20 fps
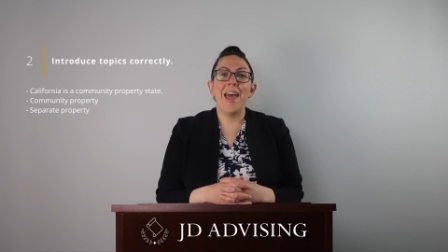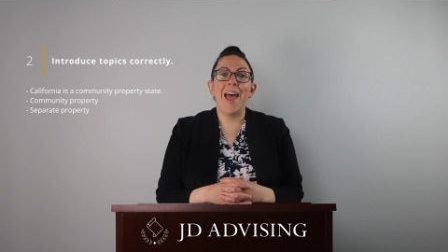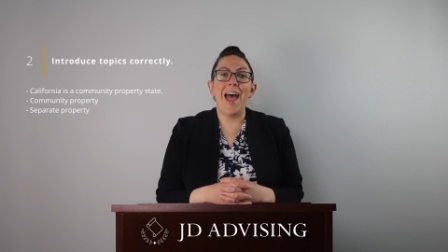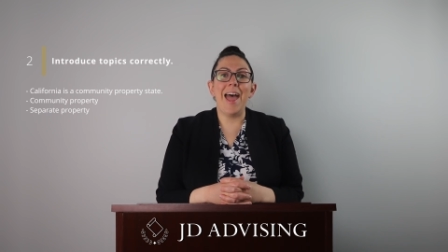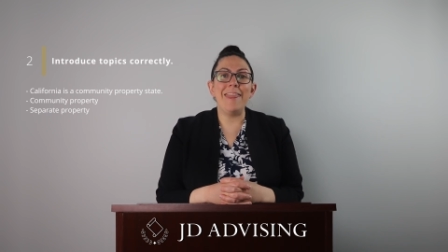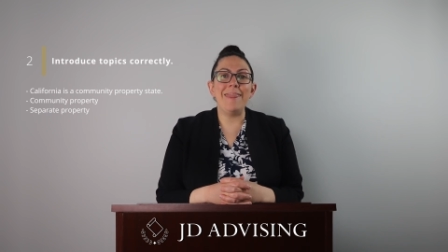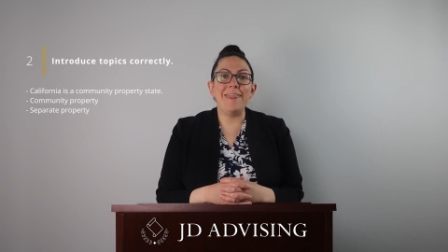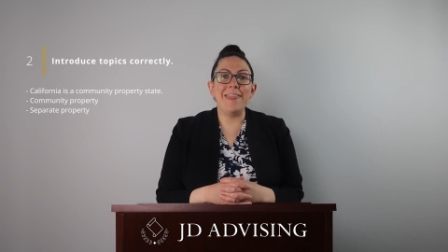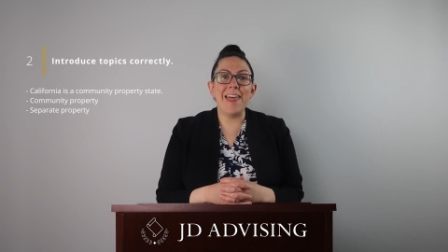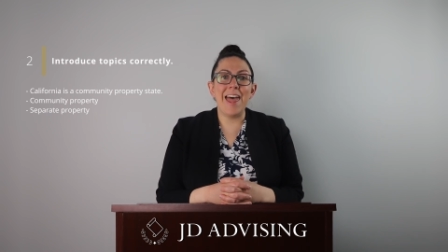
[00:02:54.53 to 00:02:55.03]

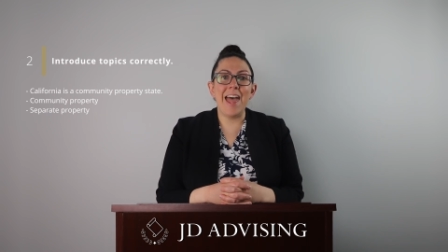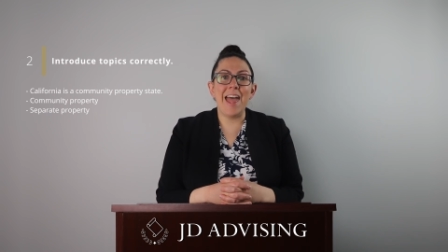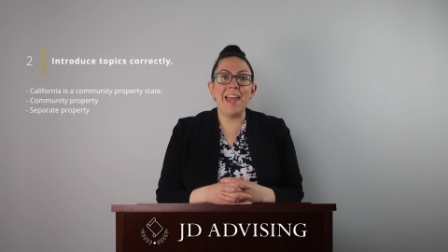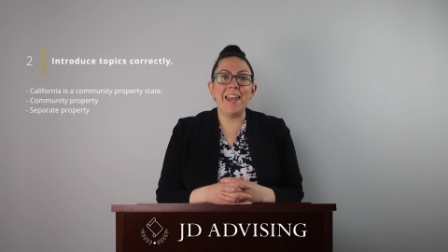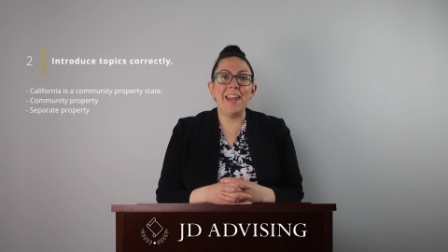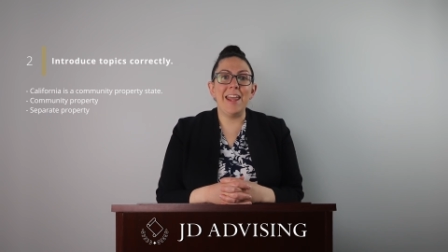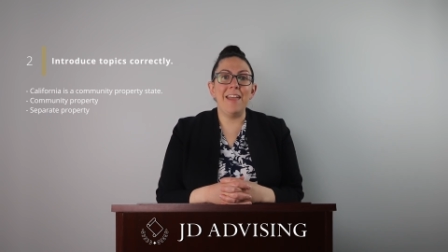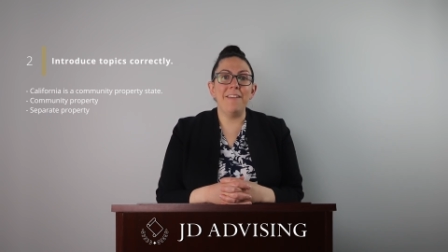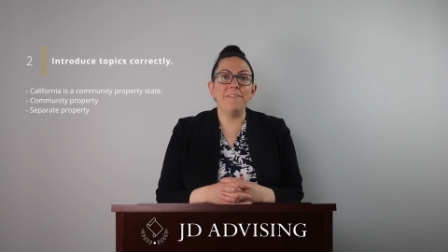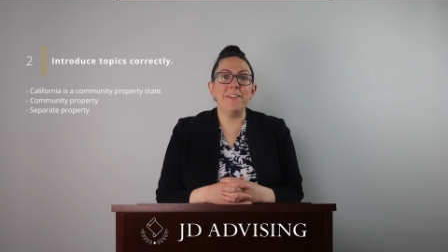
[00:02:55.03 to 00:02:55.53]
And
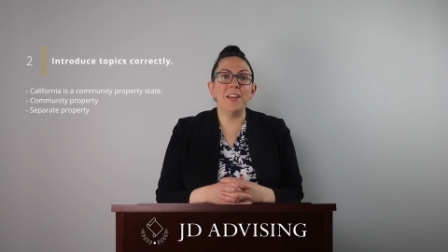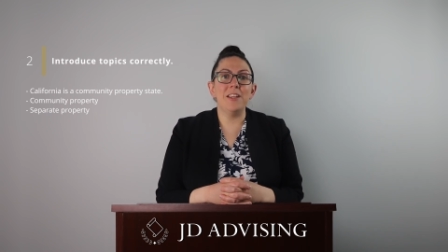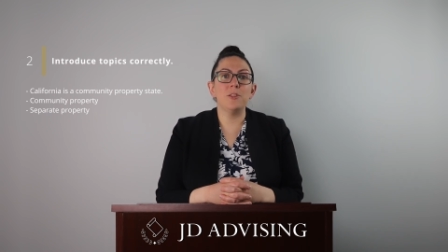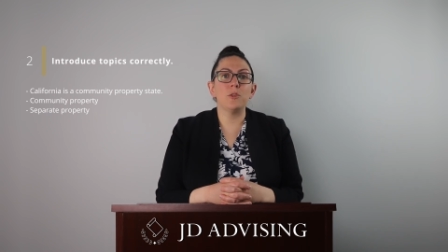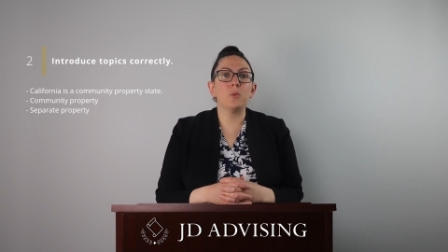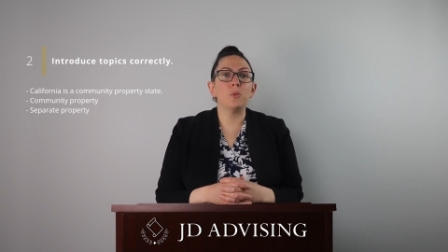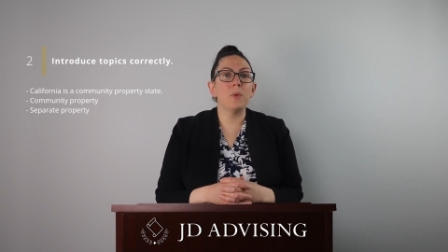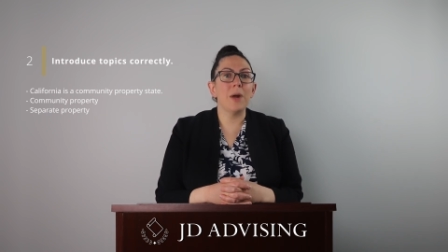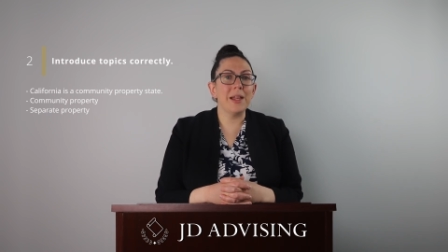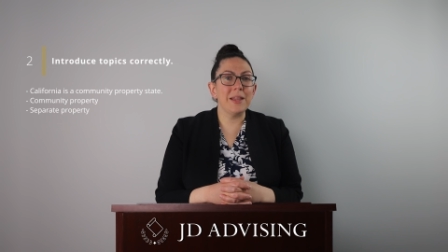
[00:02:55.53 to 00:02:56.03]
then, if it
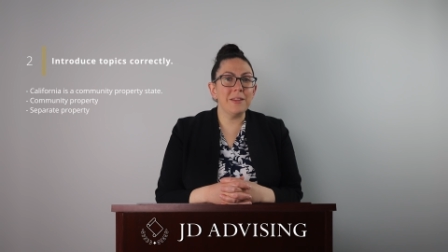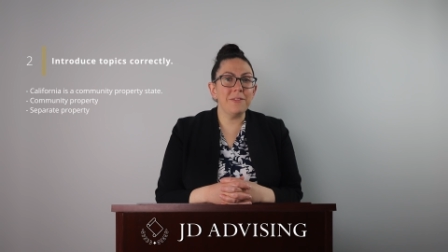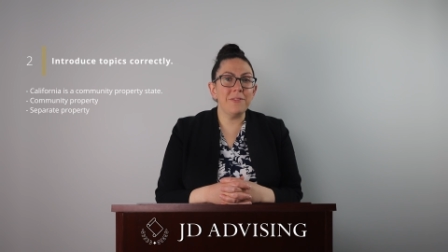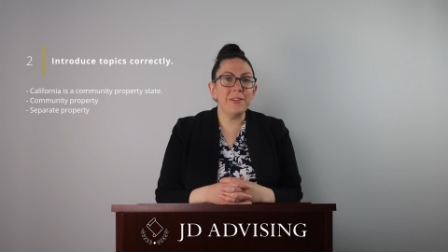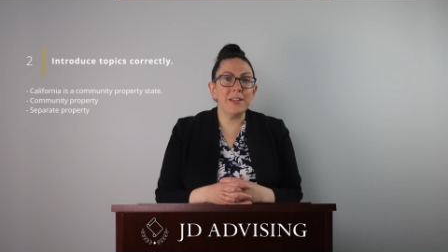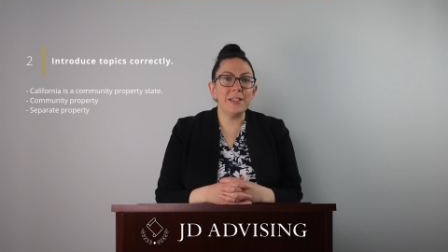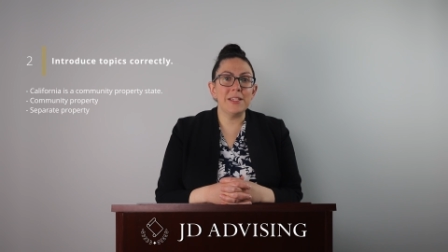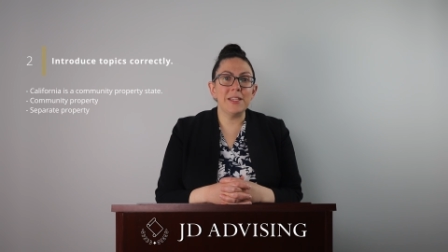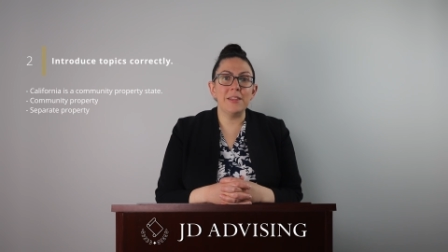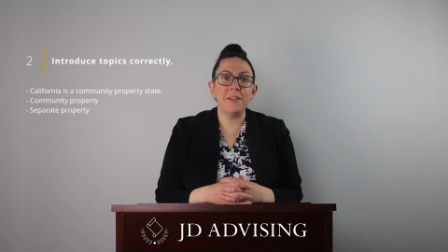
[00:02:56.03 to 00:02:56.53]
is
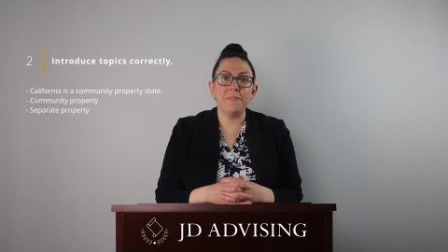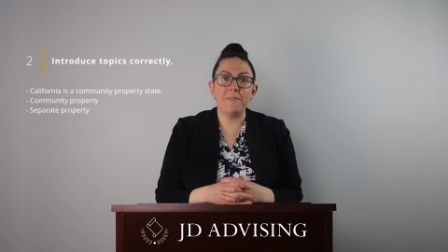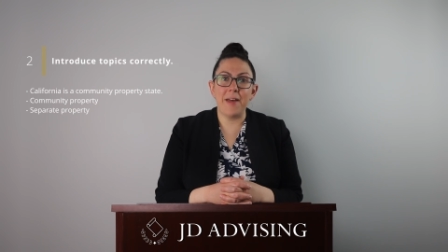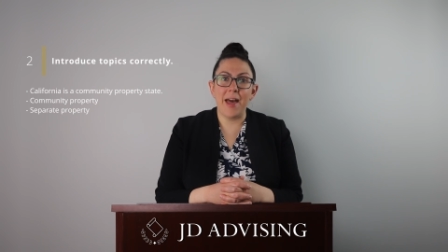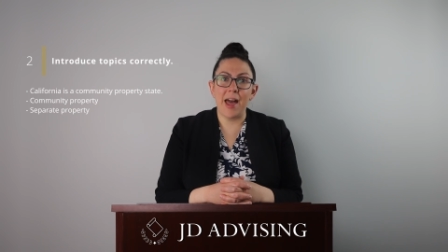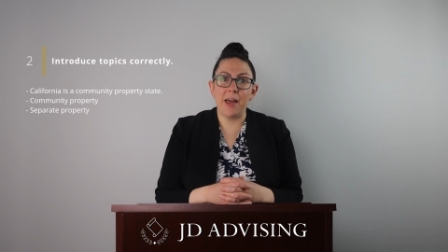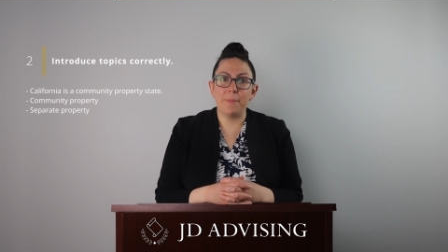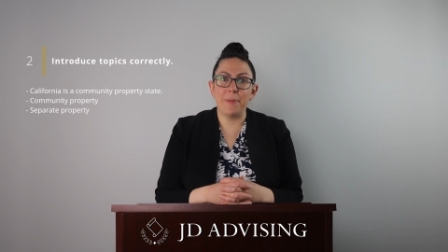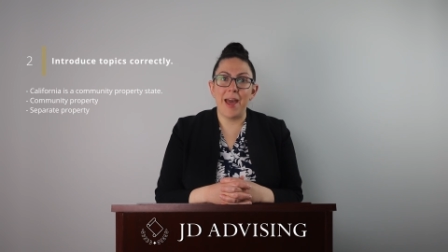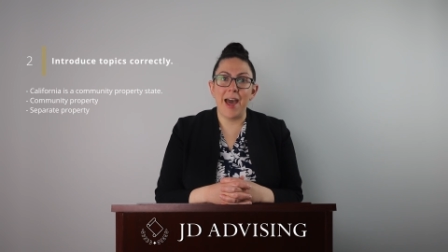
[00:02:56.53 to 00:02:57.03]
relevant to the
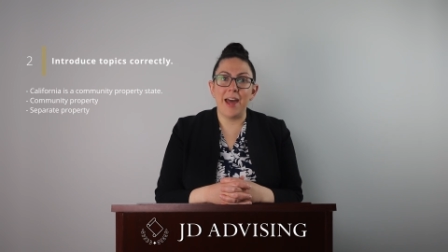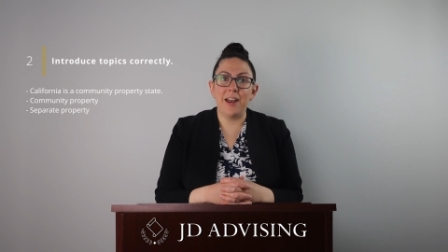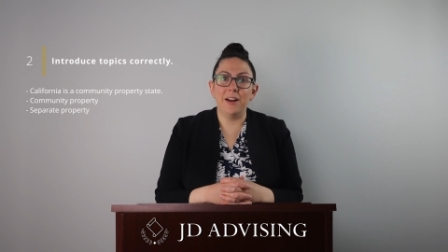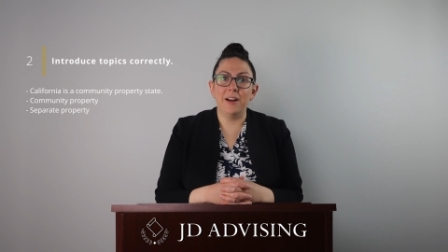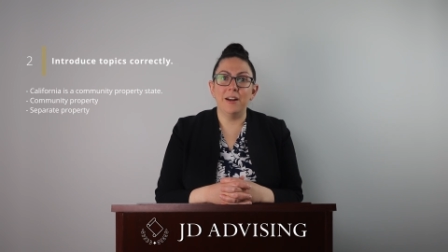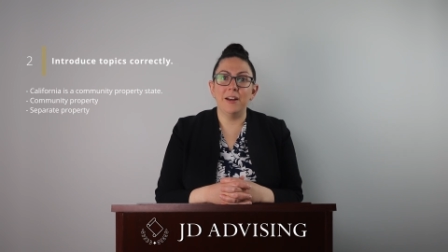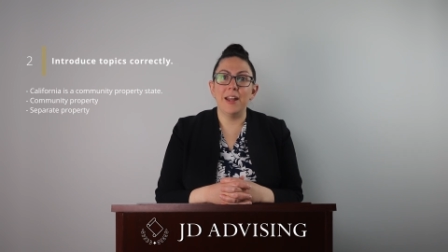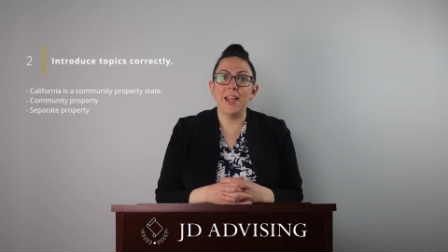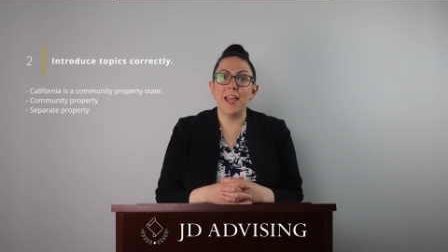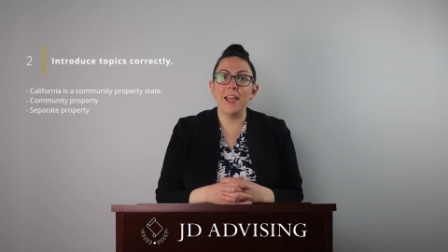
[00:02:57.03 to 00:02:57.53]
fact
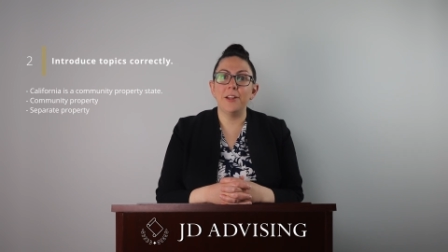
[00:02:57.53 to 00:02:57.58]
pattern,